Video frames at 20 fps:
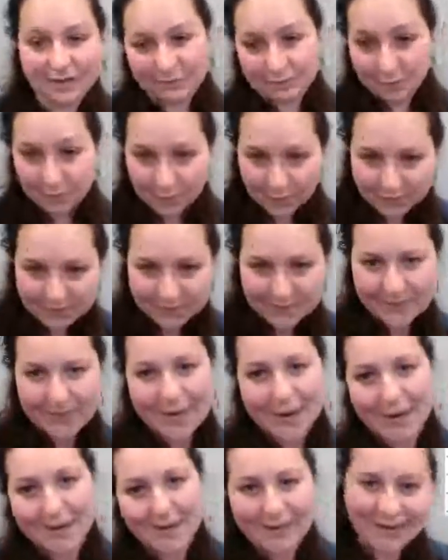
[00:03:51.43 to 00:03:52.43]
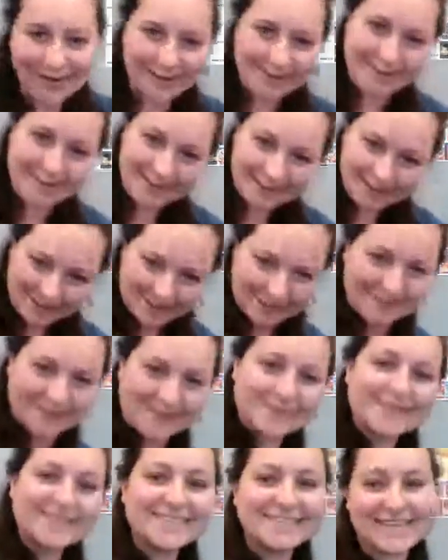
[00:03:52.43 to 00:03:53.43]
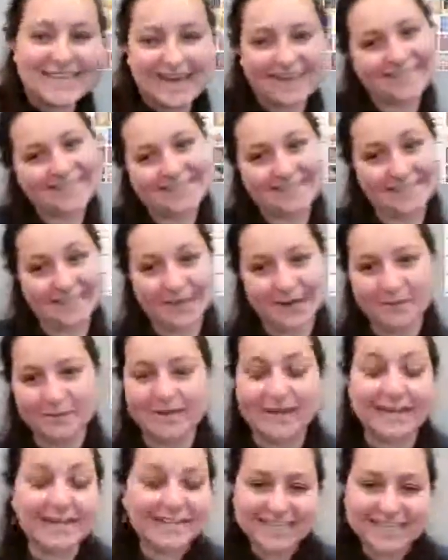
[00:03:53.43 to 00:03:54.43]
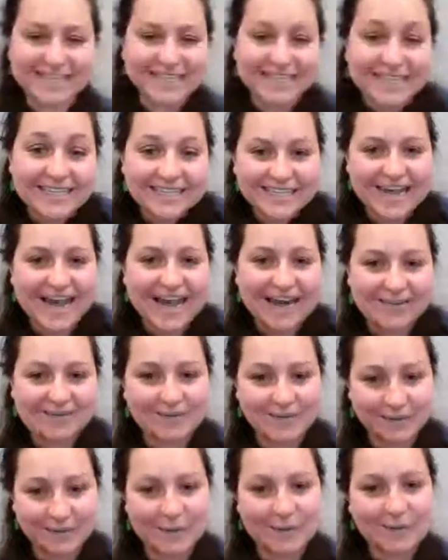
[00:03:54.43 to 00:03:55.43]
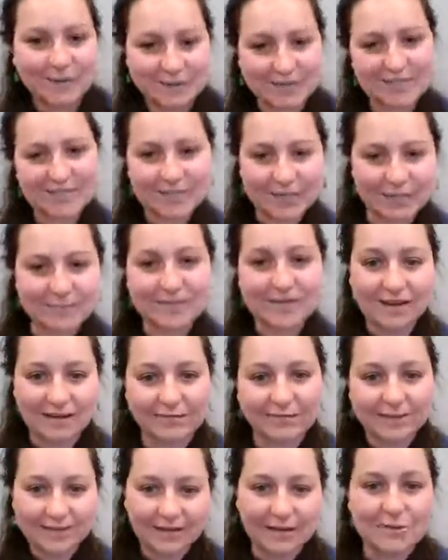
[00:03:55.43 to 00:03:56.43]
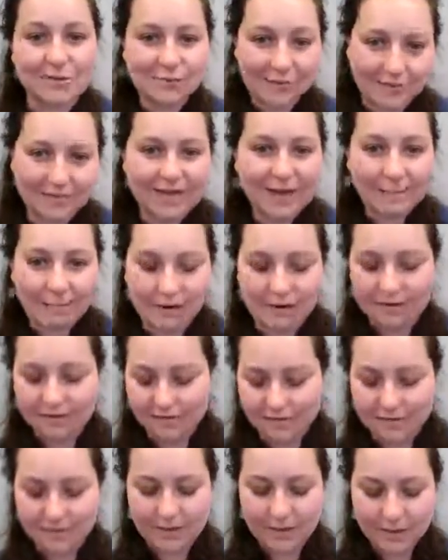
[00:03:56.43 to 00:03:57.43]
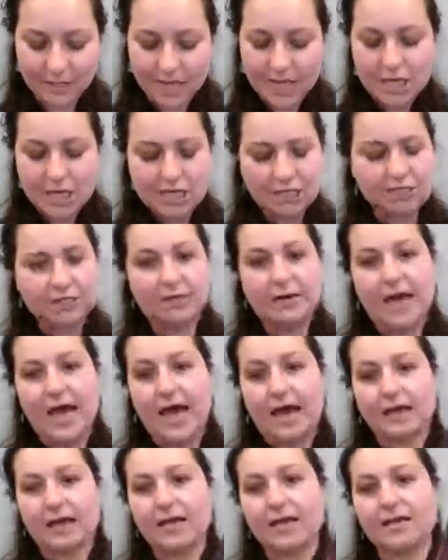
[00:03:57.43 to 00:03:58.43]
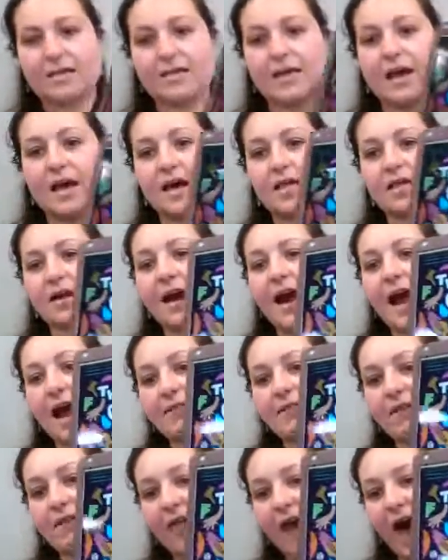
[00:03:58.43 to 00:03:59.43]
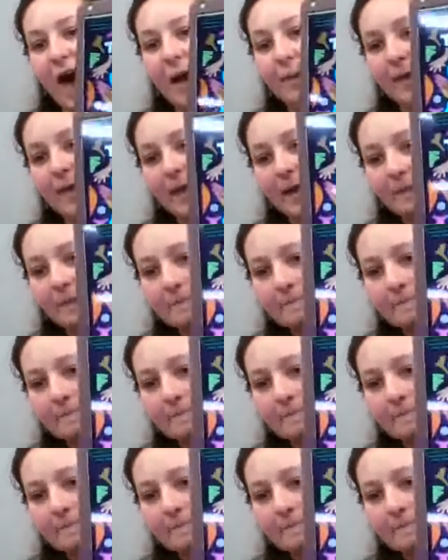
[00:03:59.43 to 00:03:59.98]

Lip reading: rolled a ball, like it would go down the slope. And I just think that's a kind of a really cool description. I really enjoyed that part of the book. So again, The Other Half of Happy.